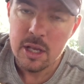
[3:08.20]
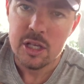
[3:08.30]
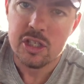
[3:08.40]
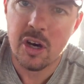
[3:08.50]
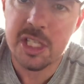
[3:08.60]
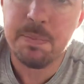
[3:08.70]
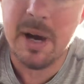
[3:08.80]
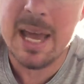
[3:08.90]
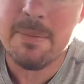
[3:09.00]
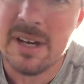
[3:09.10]
So
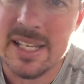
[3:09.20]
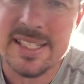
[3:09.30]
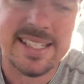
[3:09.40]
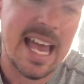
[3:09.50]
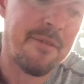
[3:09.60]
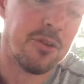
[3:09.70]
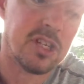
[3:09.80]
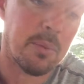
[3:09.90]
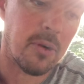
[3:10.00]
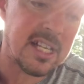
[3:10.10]
let's say for
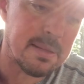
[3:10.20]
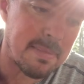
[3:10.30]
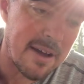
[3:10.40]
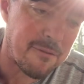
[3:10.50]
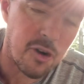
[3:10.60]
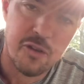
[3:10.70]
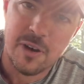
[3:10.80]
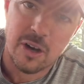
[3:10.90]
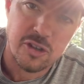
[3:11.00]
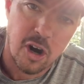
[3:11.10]
some reason my first
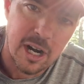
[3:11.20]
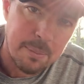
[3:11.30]
finger is already